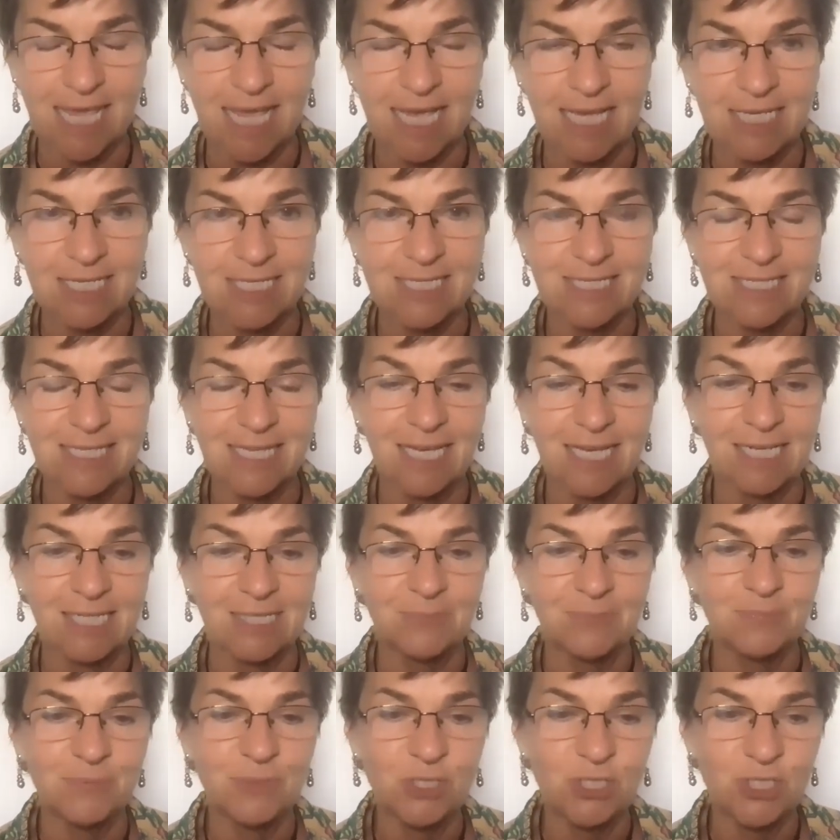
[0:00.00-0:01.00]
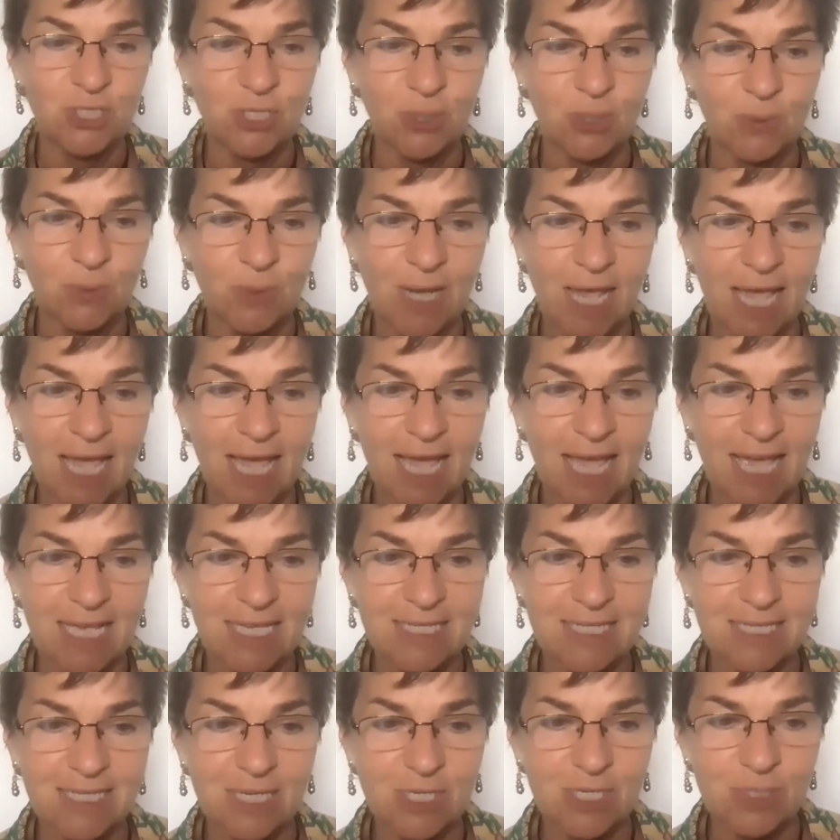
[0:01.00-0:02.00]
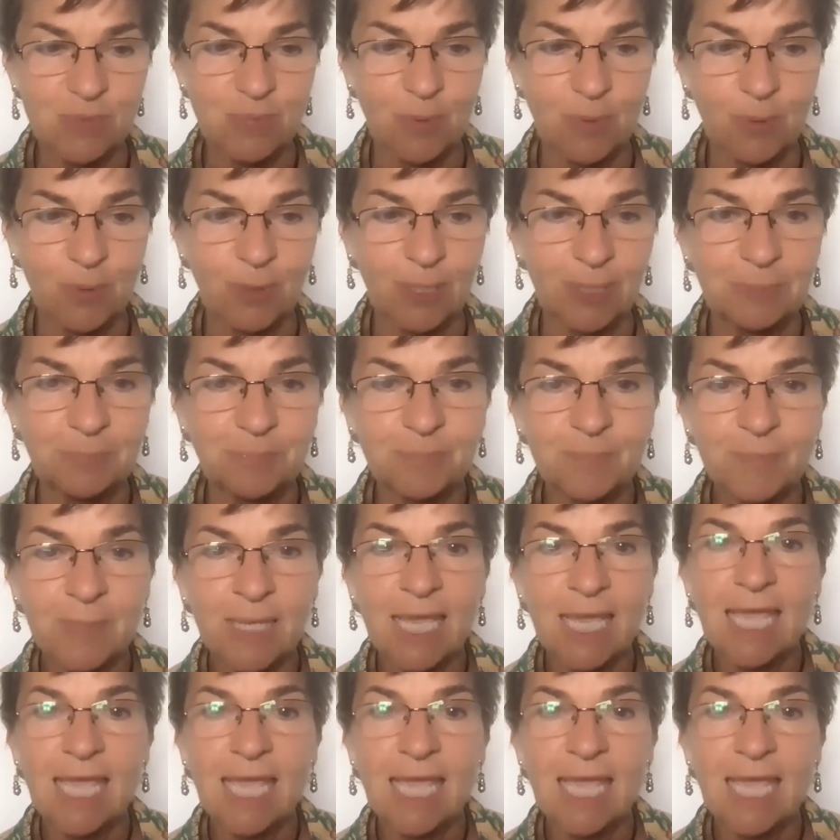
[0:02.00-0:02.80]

as Joan has spoken.